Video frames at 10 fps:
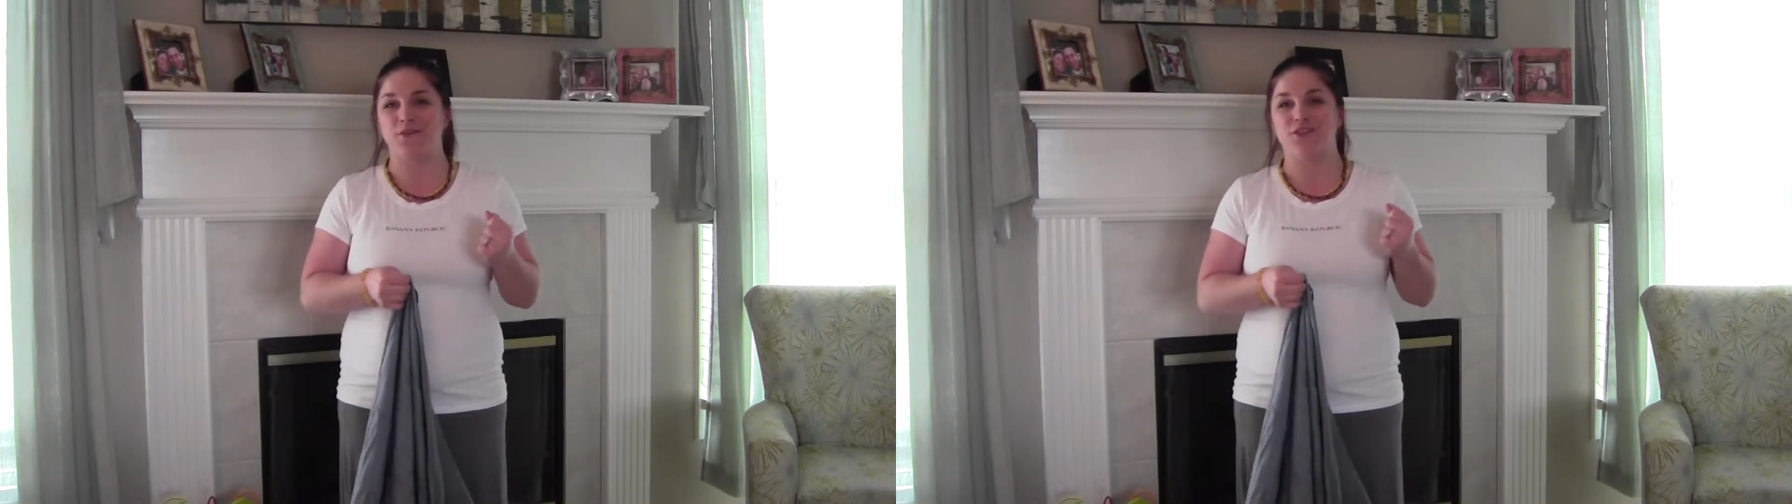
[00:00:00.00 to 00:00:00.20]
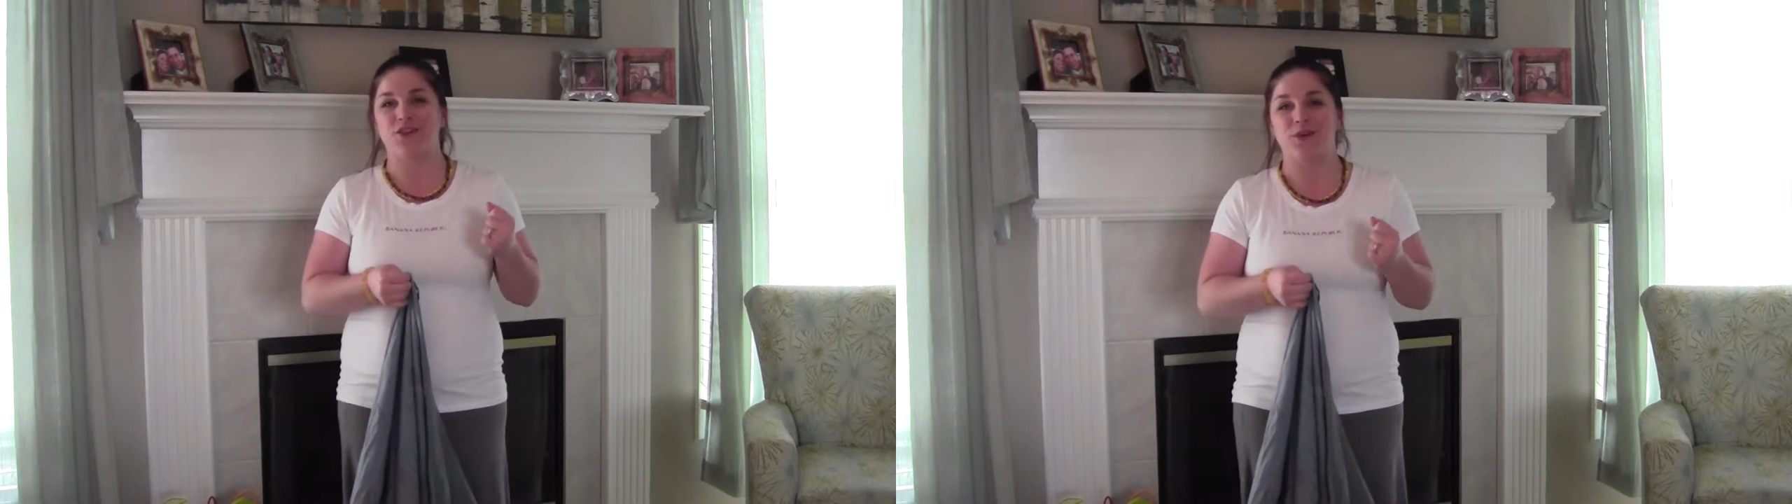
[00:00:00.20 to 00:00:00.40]

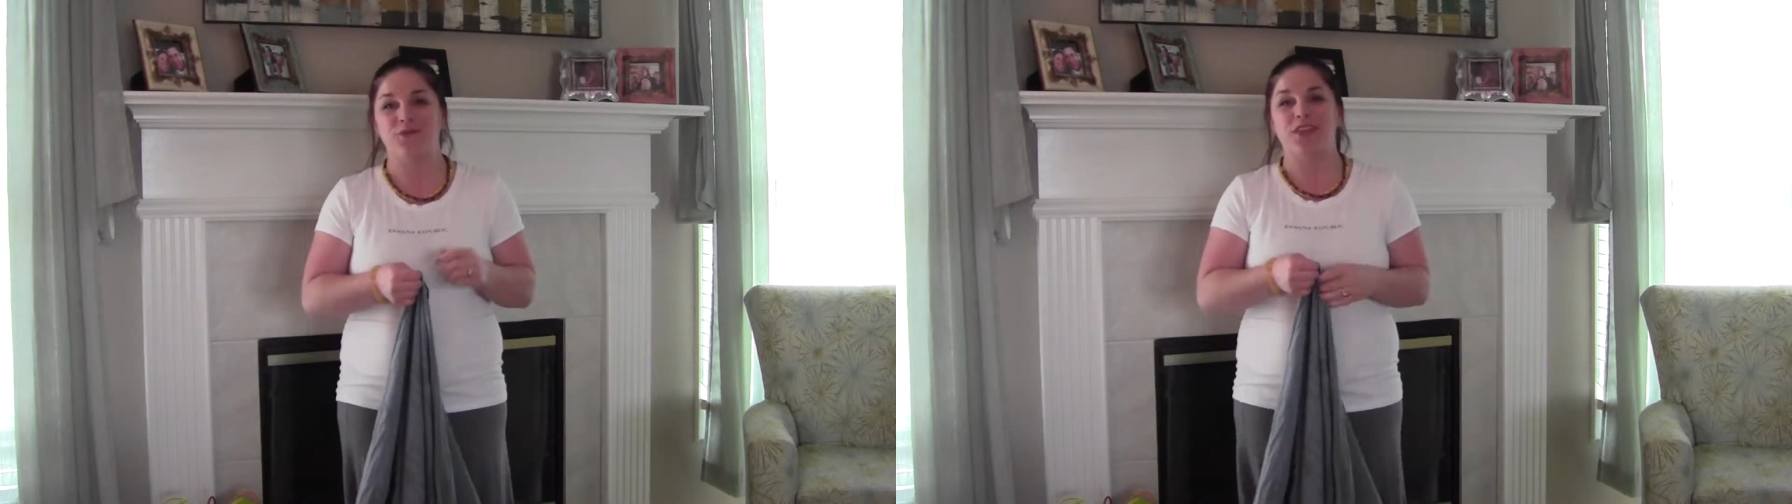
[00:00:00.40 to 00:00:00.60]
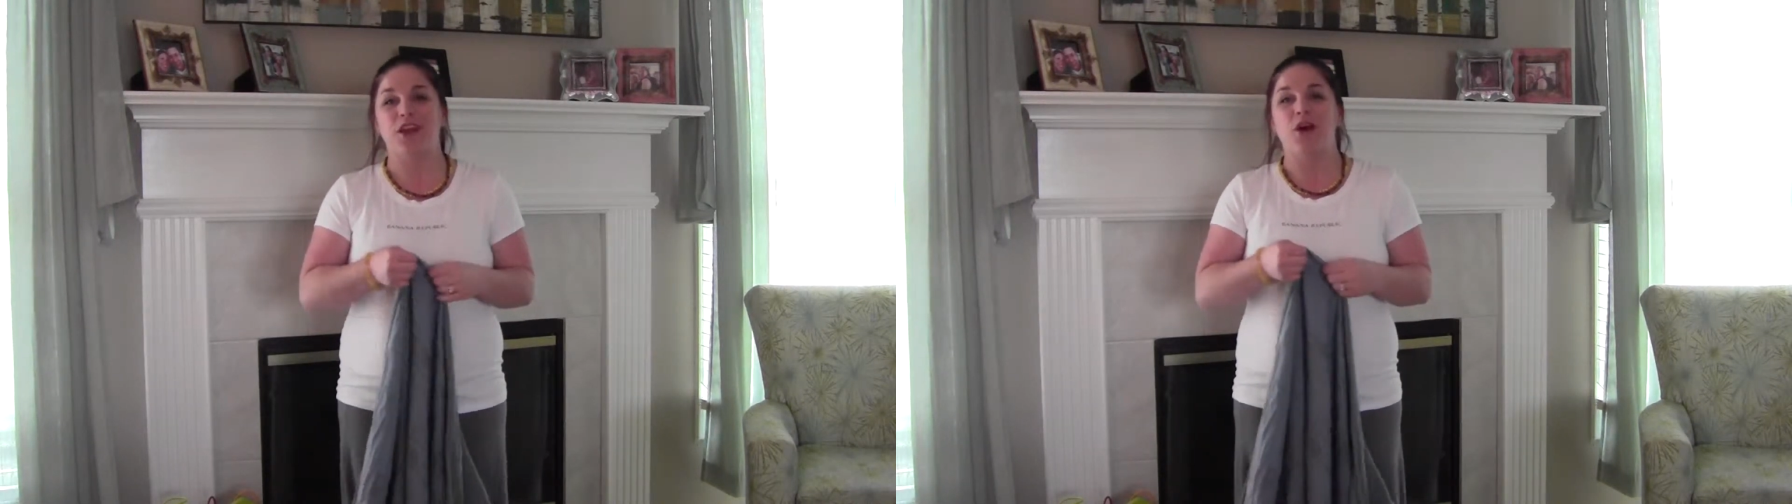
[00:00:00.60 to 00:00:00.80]
So
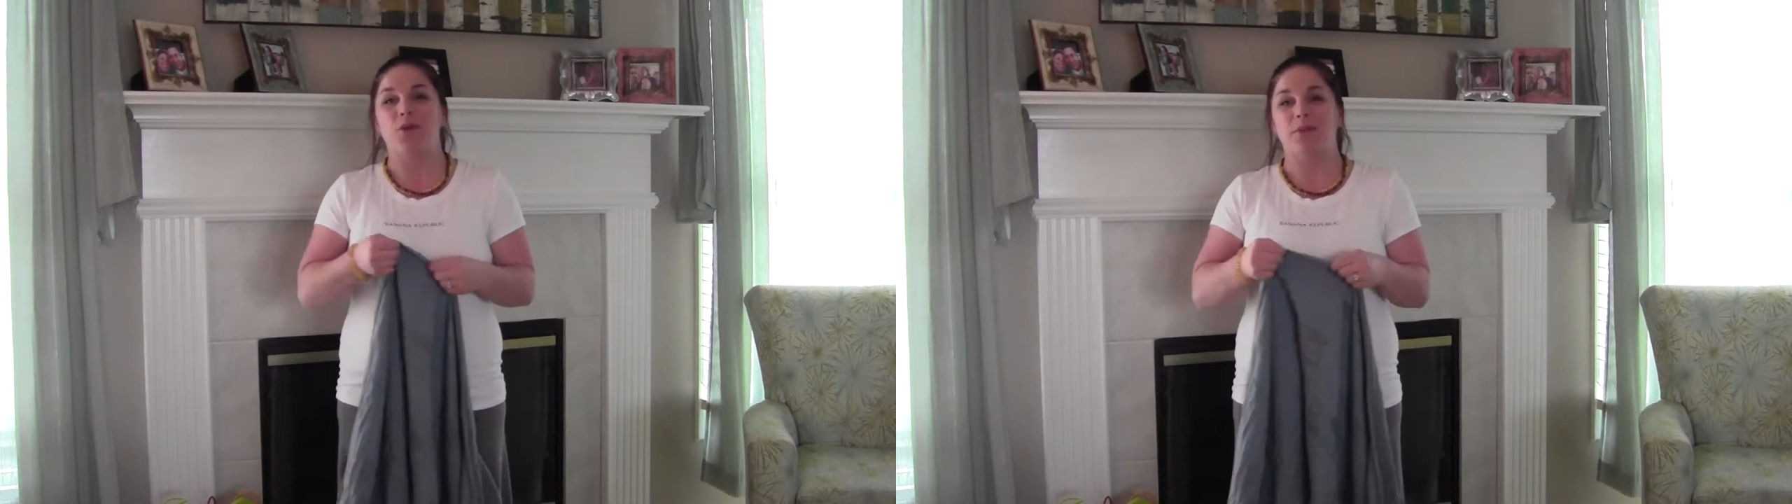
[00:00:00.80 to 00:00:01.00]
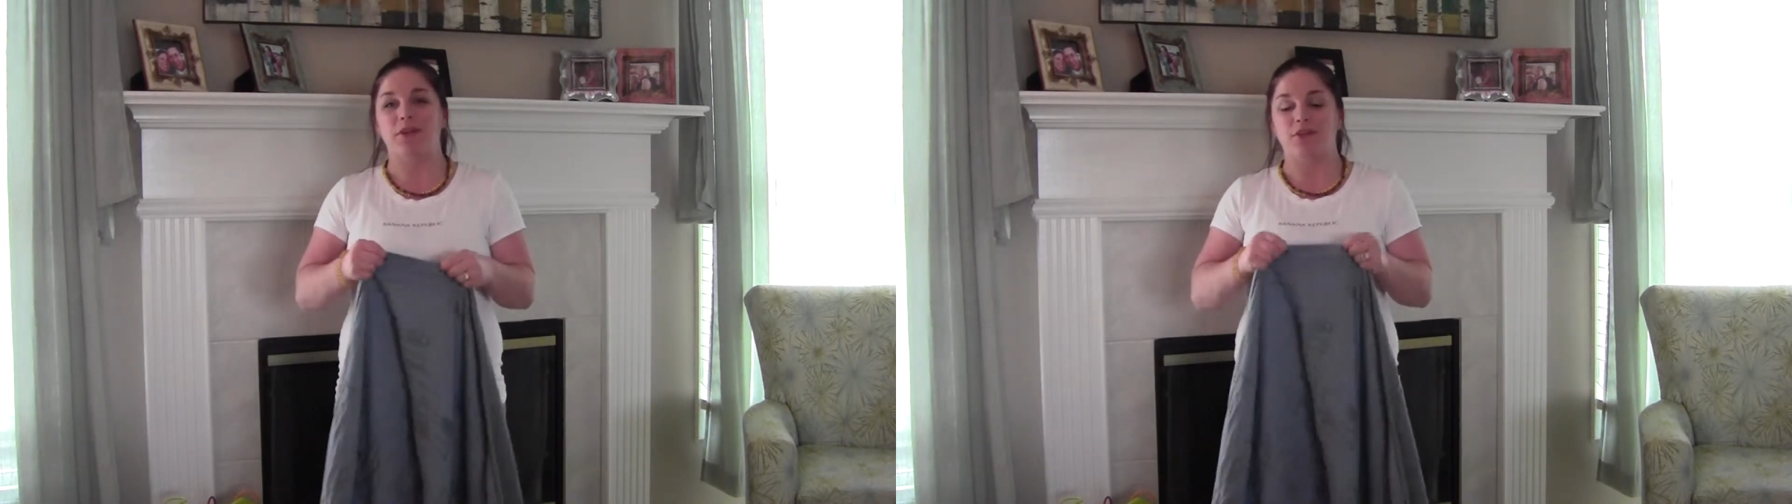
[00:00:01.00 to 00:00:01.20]

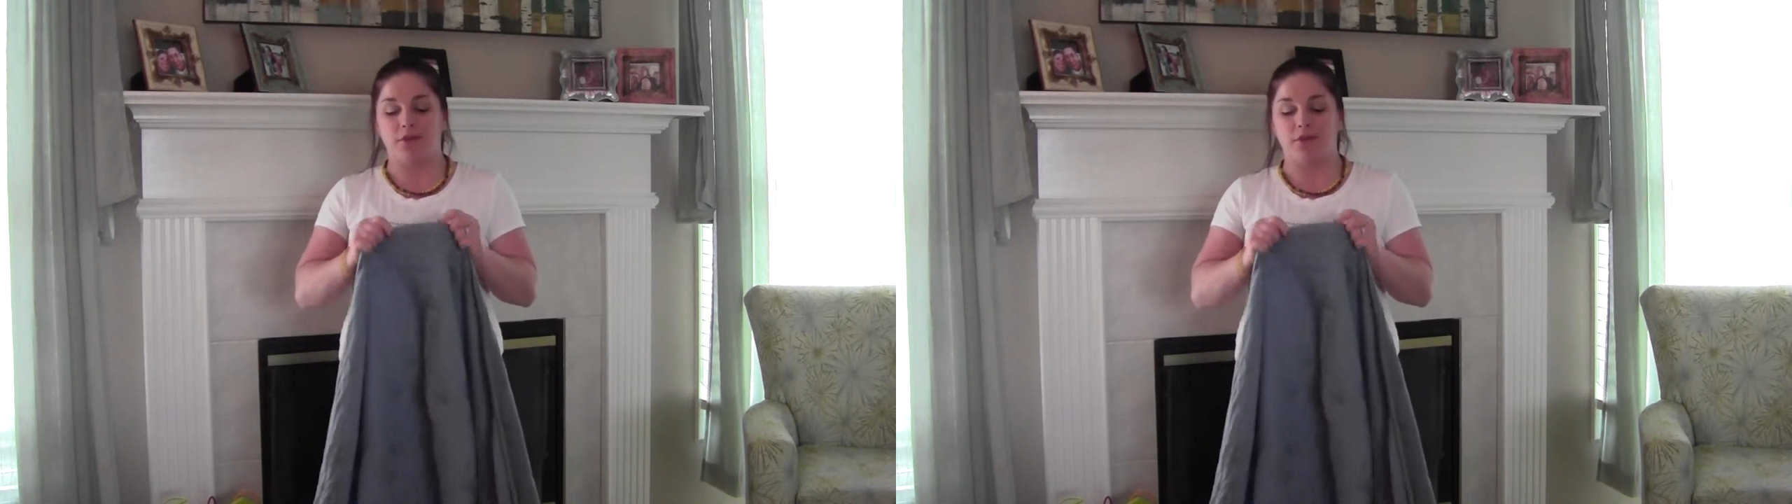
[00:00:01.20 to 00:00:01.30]
what I'm going to do,